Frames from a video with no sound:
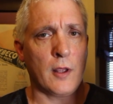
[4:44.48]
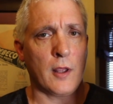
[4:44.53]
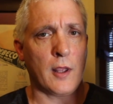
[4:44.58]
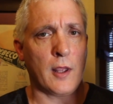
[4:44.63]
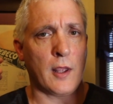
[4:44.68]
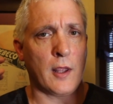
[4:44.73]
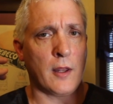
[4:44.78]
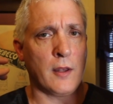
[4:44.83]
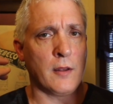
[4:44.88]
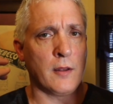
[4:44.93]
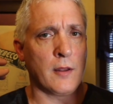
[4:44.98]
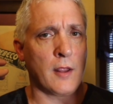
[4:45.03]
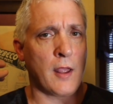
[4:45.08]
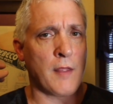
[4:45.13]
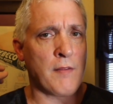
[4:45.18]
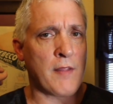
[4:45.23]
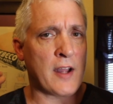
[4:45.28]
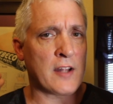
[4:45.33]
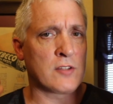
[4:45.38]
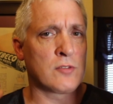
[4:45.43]
And
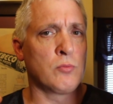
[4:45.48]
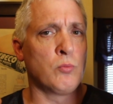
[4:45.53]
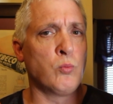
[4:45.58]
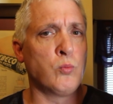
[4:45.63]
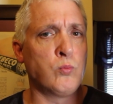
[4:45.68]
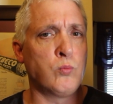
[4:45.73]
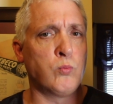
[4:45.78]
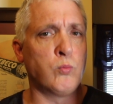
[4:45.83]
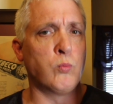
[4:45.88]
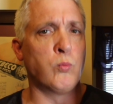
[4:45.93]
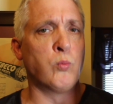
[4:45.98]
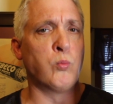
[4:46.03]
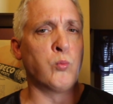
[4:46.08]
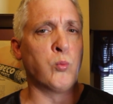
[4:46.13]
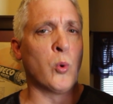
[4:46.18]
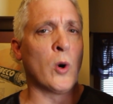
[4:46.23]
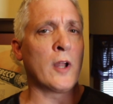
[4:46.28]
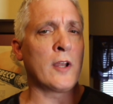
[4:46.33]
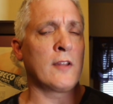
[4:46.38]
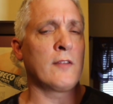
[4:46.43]
that's
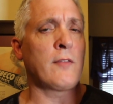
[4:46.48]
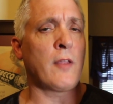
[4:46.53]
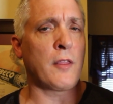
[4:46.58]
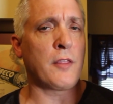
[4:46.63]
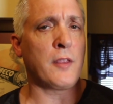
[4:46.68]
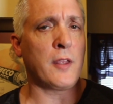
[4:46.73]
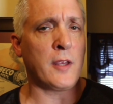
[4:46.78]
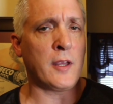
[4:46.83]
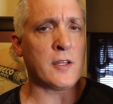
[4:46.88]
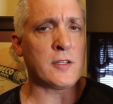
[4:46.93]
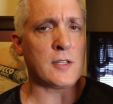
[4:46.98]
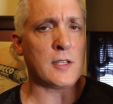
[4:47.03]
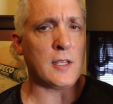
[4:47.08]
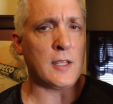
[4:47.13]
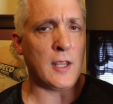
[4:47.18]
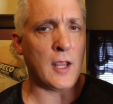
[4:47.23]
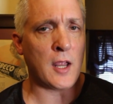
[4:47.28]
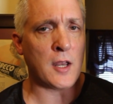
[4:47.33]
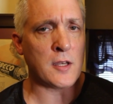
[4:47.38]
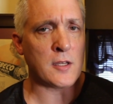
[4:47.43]
one of the things
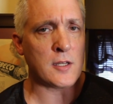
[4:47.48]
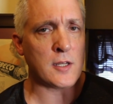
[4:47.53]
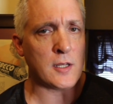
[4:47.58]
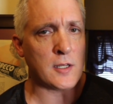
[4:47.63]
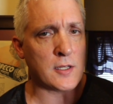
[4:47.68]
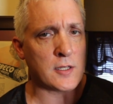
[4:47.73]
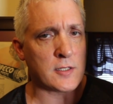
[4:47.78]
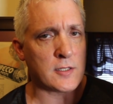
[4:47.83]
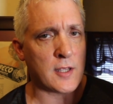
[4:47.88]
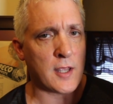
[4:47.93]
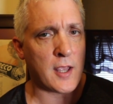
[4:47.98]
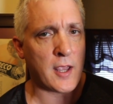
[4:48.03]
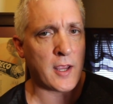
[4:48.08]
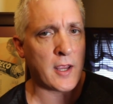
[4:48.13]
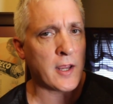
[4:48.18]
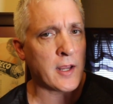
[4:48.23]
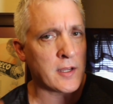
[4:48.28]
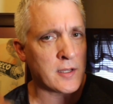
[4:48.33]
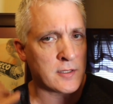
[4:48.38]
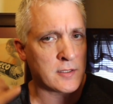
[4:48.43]
ENTs say
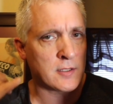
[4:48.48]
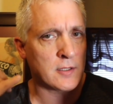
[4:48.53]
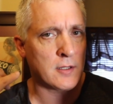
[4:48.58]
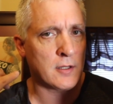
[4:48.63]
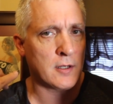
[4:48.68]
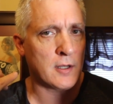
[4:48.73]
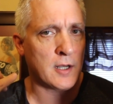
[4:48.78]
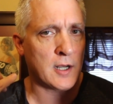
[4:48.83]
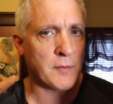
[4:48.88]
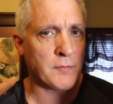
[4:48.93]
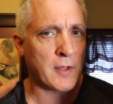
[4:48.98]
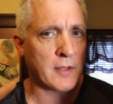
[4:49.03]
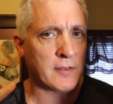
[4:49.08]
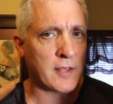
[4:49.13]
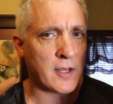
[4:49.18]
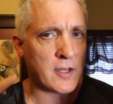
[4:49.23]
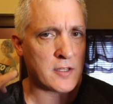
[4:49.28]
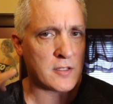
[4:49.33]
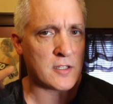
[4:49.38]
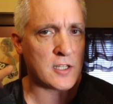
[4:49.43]
is that
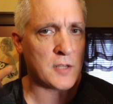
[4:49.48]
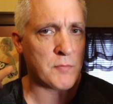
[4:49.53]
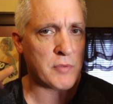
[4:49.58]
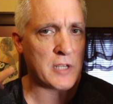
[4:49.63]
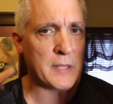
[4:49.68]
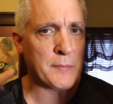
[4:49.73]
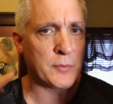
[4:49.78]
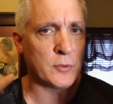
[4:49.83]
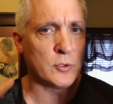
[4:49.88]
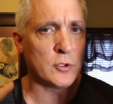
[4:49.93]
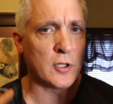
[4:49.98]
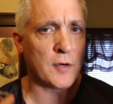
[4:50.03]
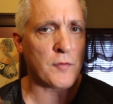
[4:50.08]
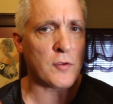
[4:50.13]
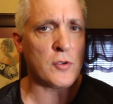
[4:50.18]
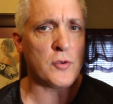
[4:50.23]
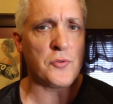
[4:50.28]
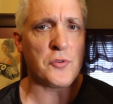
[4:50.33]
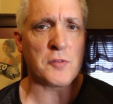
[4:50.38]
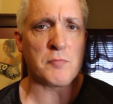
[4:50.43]
they see people who have
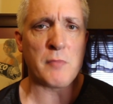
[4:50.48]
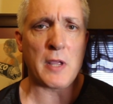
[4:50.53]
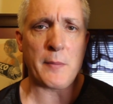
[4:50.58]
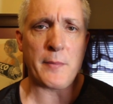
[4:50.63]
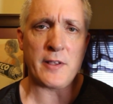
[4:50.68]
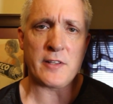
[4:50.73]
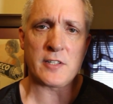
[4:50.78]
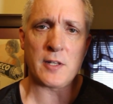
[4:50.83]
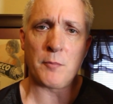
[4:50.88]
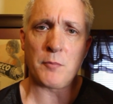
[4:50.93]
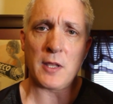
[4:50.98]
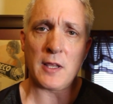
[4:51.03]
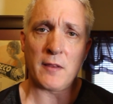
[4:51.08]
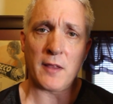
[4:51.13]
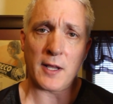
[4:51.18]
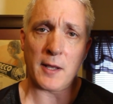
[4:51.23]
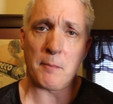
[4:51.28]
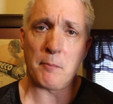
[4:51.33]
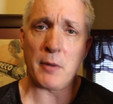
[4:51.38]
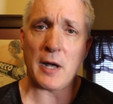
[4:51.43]
used maybe something
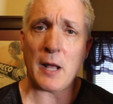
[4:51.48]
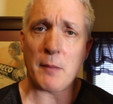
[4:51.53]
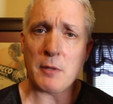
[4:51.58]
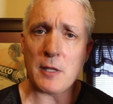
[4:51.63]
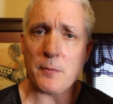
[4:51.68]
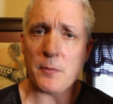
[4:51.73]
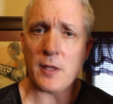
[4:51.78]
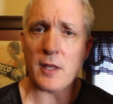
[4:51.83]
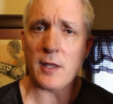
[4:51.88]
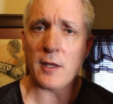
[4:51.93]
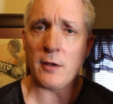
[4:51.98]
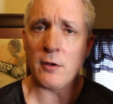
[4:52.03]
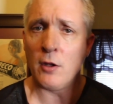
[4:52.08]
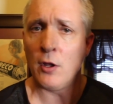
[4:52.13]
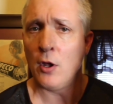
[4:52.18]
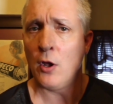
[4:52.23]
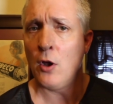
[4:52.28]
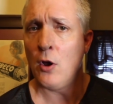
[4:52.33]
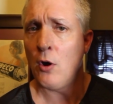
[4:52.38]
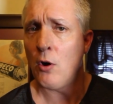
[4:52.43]
like a bobby pin
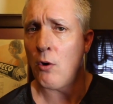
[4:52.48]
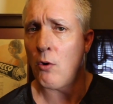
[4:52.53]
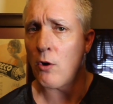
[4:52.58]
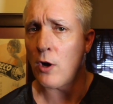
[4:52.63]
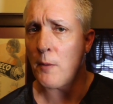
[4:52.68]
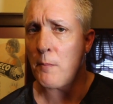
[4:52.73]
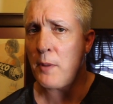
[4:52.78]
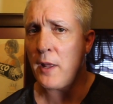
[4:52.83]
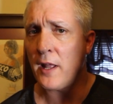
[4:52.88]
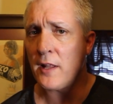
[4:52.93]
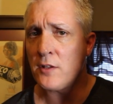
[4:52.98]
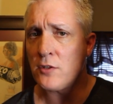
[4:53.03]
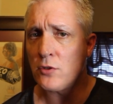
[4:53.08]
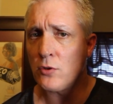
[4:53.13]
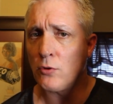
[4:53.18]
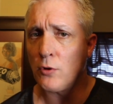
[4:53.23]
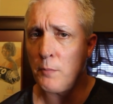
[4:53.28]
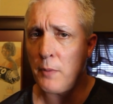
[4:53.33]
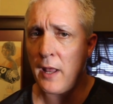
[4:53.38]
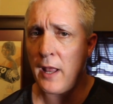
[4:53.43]
or a
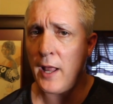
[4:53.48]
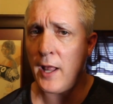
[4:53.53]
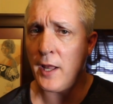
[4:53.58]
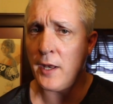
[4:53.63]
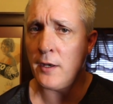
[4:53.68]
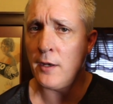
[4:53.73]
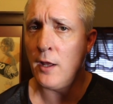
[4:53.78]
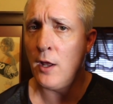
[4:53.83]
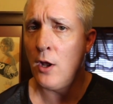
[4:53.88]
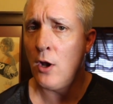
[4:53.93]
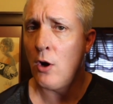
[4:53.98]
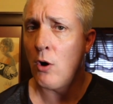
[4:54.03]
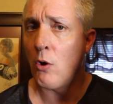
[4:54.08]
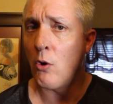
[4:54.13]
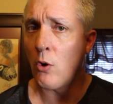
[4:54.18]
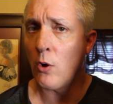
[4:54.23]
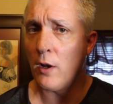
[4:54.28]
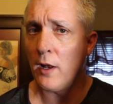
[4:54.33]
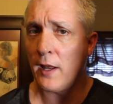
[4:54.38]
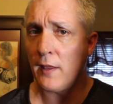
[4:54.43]
pencil pen
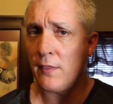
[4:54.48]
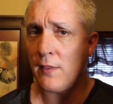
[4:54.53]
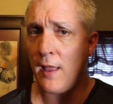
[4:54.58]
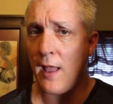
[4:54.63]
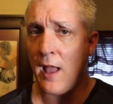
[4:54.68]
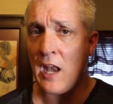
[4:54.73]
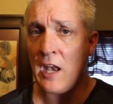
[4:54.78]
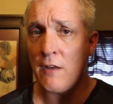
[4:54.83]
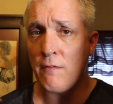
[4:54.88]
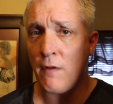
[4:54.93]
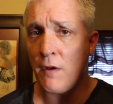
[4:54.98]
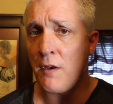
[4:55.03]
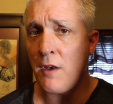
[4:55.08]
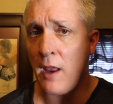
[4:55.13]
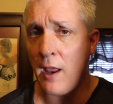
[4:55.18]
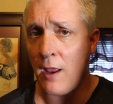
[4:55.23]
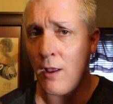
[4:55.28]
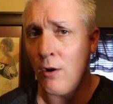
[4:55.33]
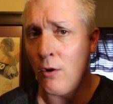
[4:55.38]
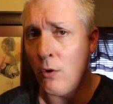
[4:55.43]
or like the end of a
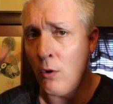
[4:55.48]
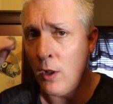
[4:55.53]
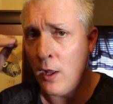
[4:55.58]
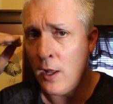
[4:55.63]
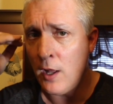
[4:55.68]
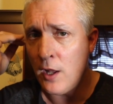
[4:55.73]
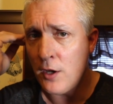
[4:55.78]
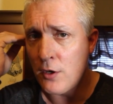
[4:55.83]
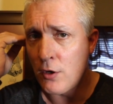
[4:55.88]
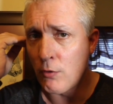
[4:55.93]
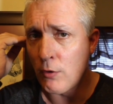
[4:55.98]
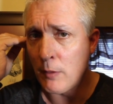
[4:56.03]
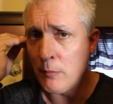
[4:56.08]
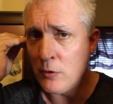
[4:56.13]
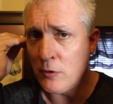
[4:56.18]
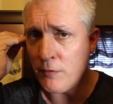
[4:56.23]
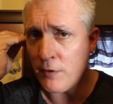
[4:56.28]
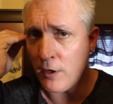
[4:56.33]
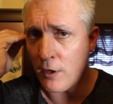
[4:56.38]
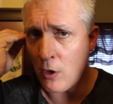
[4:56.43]
nail to
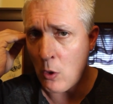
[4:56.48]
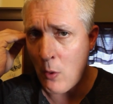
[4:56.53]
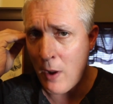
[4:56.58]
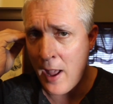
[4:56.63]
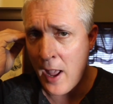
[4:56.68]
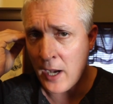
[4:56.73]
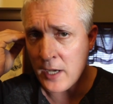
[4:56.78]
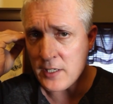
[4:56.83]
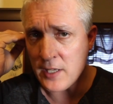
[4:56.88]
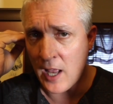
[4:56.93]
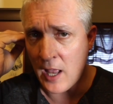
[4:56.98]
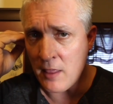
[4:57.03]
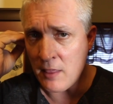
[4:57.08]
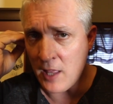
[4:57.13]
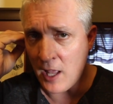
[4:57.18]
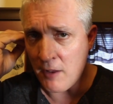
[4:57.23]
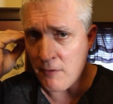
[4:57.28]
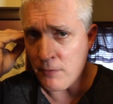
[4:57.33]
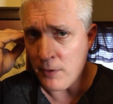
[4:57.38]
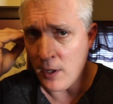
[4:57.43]
remove earwax, and
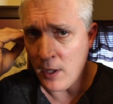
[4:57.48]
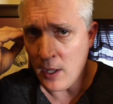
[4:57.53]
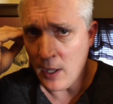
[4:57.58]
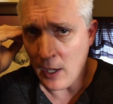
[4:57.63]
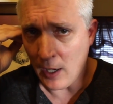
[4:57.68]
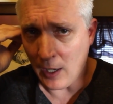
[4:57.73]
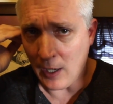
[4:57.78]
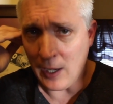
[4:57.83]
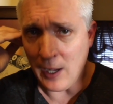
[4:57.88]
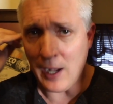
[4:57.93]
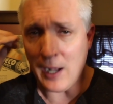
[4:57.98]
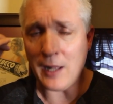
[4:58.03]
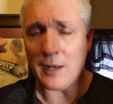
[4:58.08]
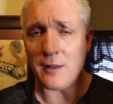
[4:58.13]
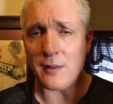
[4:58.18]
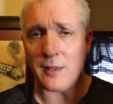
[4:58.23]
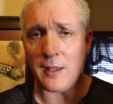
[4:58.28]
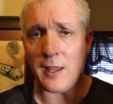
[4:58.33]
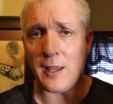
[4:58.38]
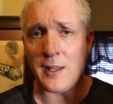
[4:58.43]
they've
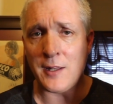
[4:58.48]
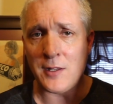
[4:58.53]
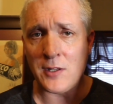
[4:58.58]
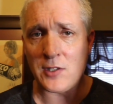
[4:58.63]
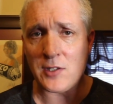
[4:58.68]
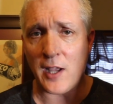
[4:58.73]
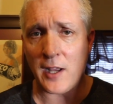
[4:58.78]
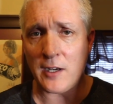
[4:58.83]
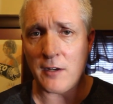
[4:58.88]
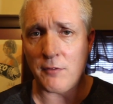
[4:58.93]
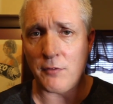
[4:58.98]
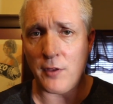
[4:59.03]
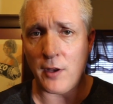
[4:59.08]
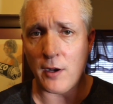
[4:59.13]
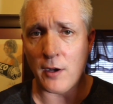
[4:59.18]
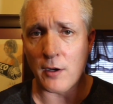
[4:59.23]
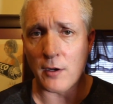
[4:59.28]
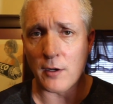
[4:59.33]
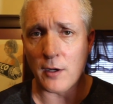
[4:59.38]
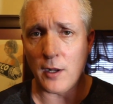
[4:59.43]
cut the inside of
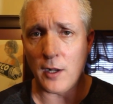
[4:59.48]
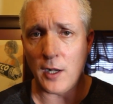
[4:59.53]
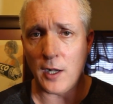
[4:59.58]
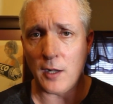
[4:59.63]
their